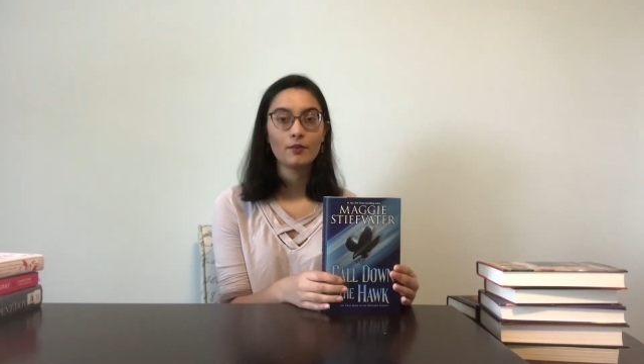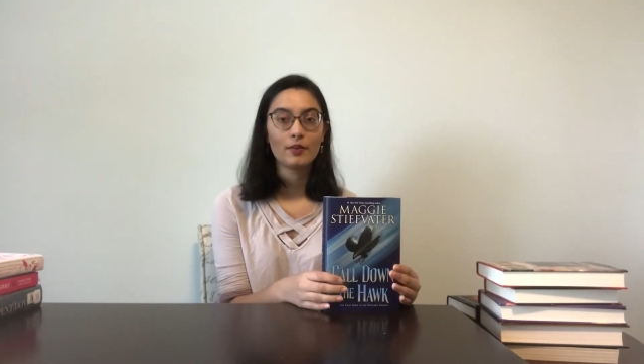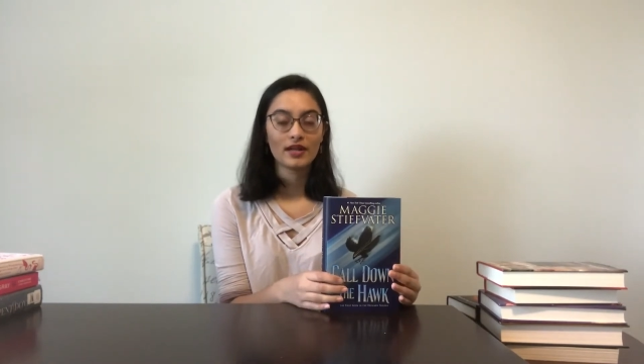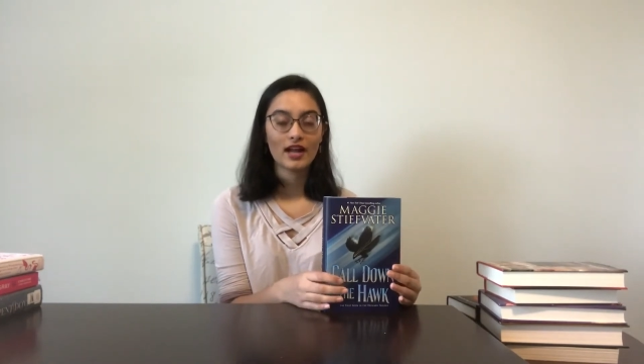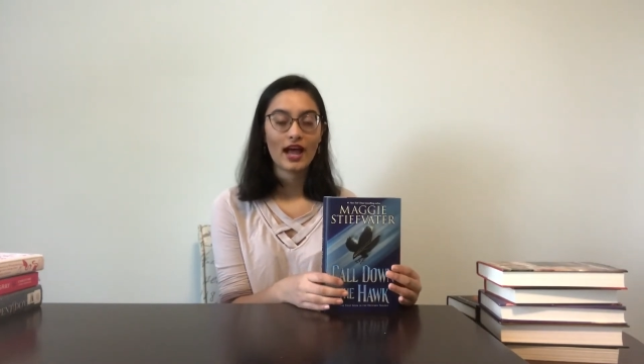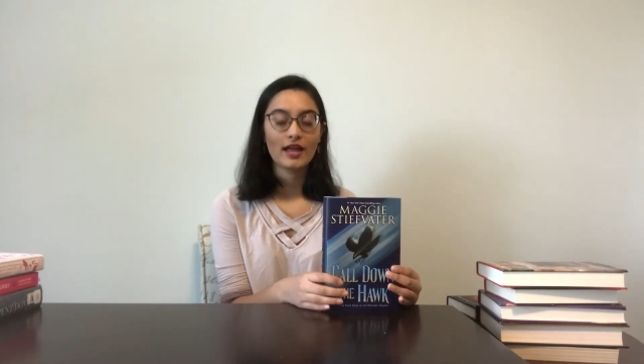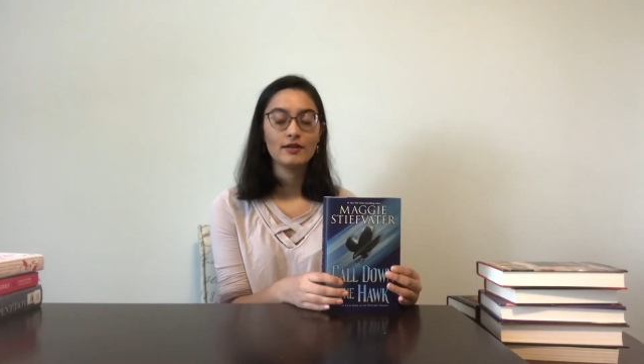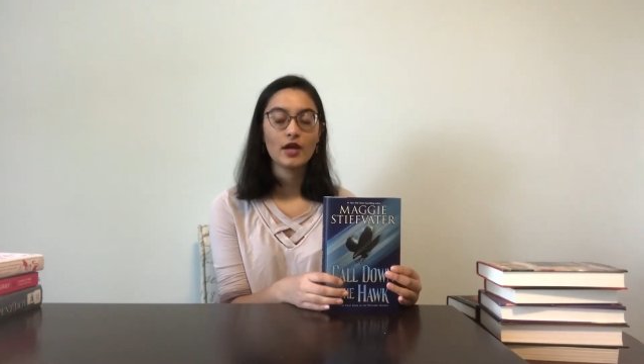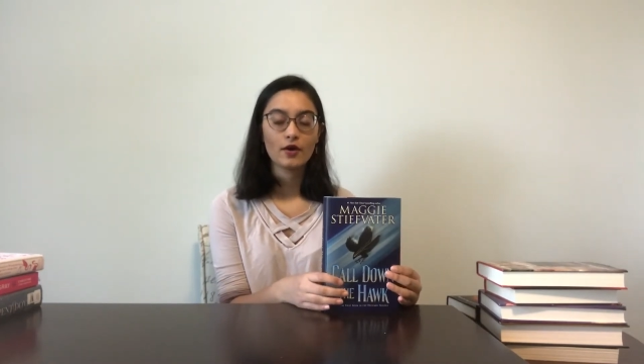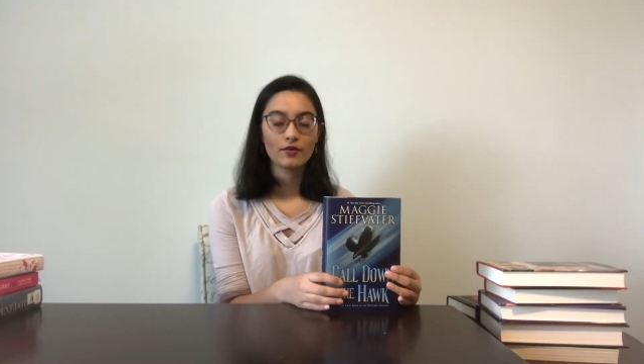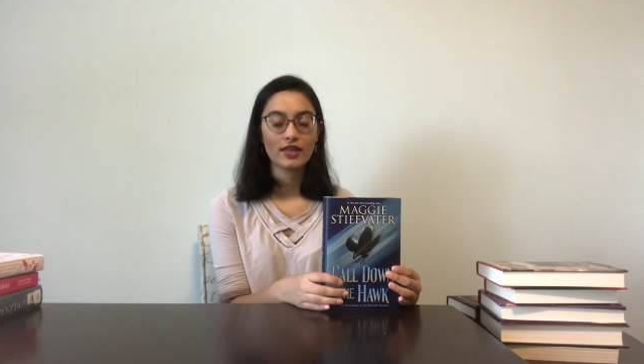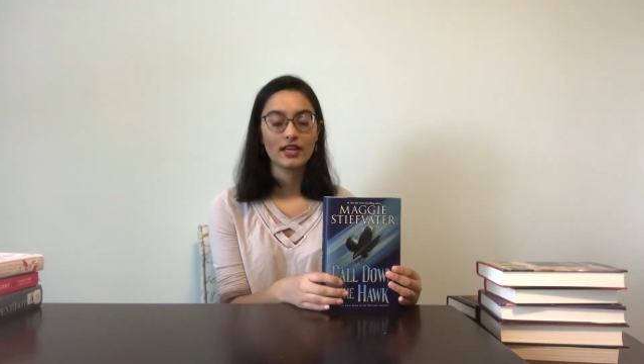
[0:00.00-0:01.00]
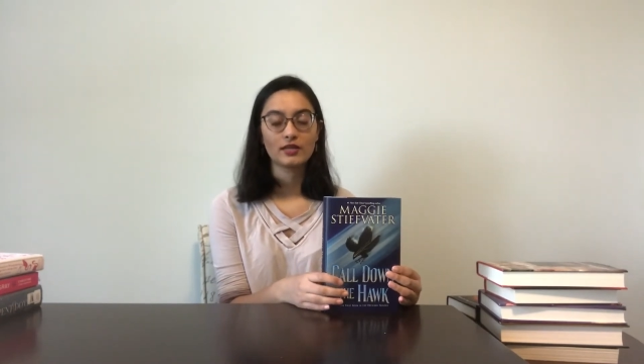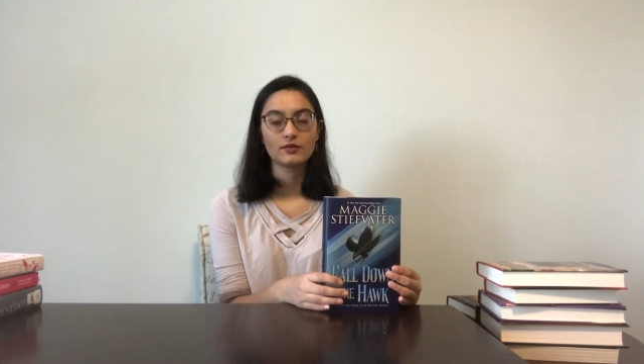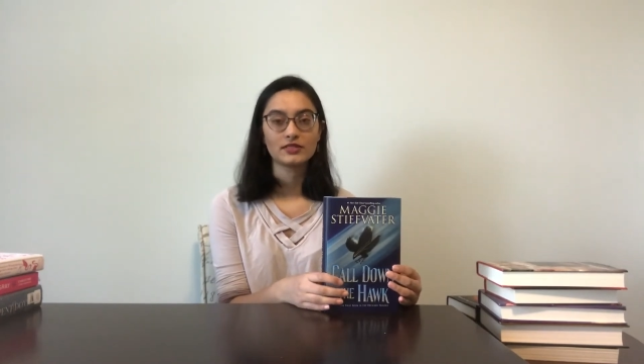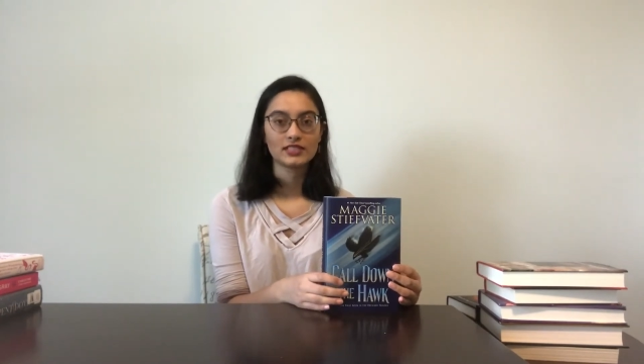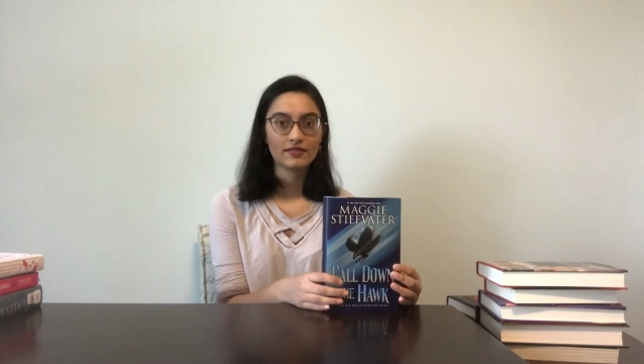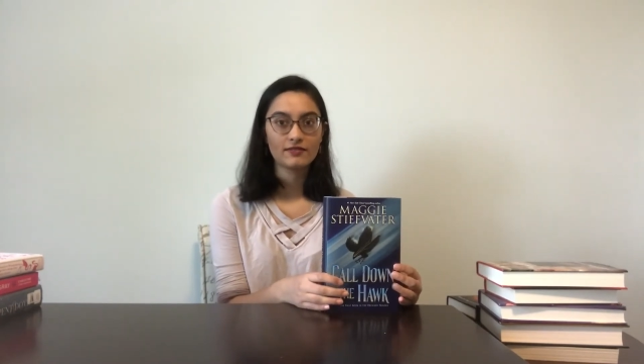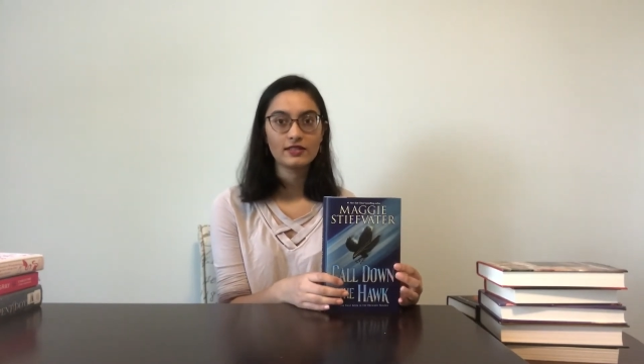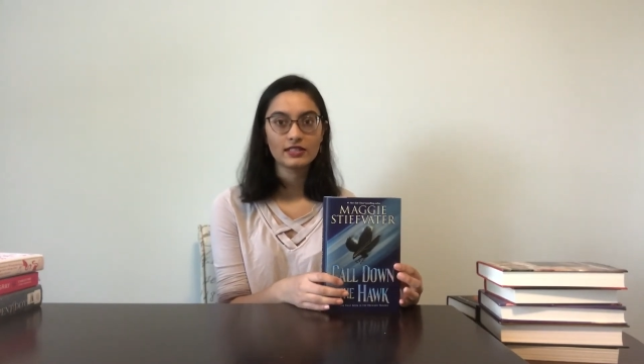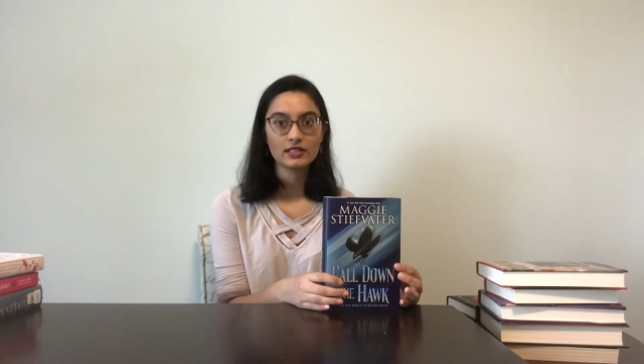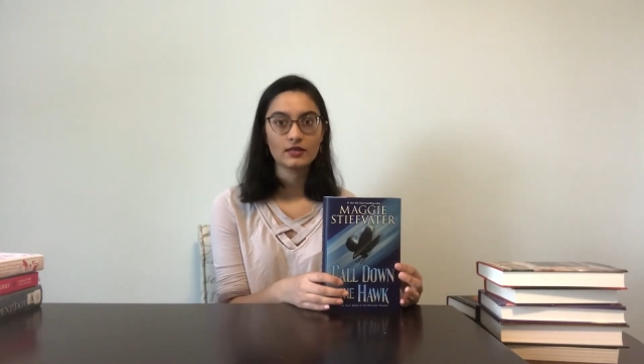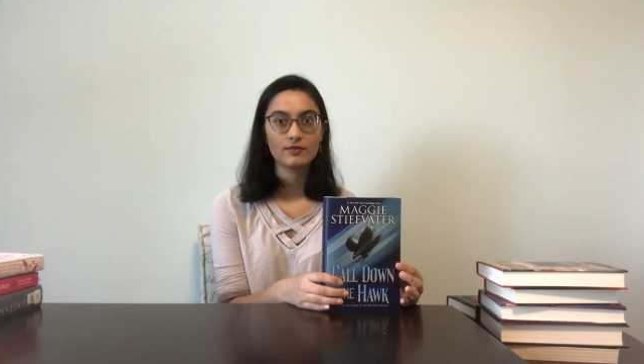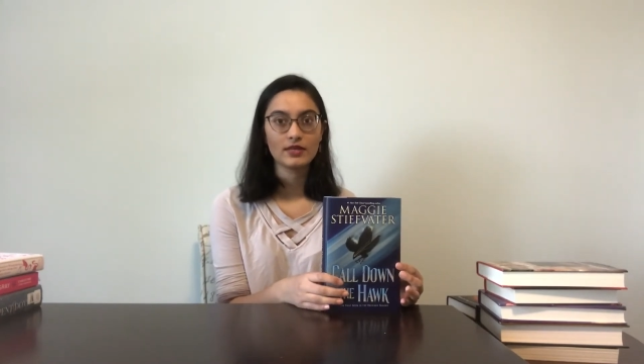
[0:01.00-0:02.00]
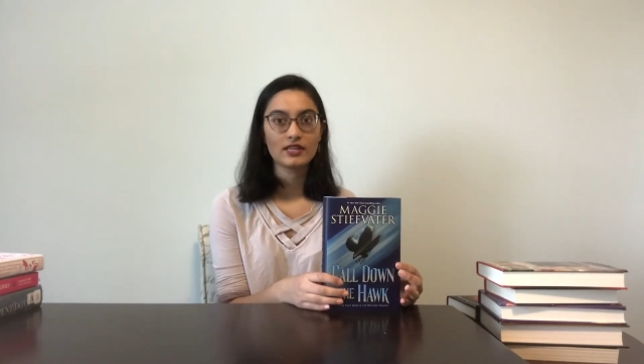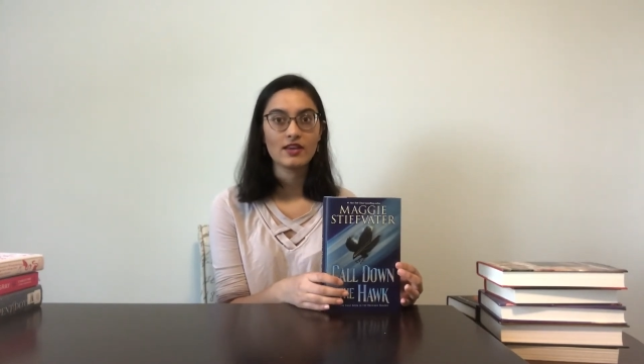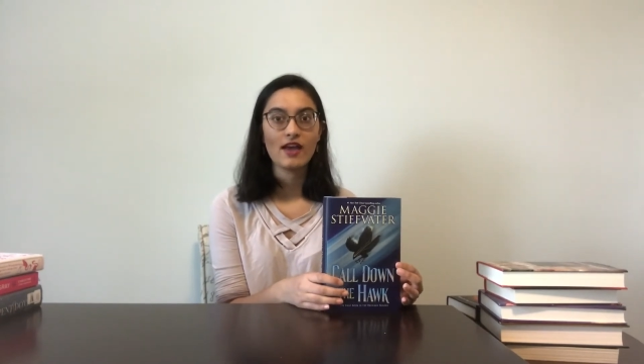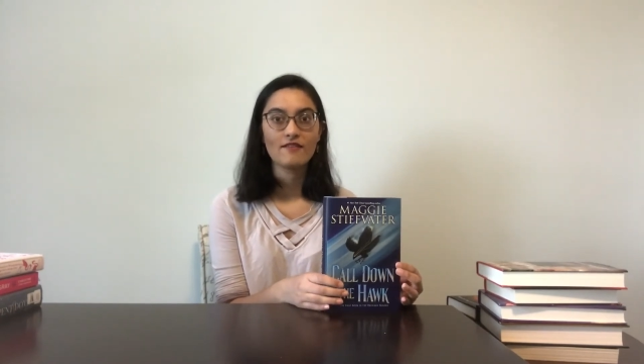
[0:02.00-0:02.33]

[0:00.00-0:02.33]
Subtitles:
but I know that it will definitely be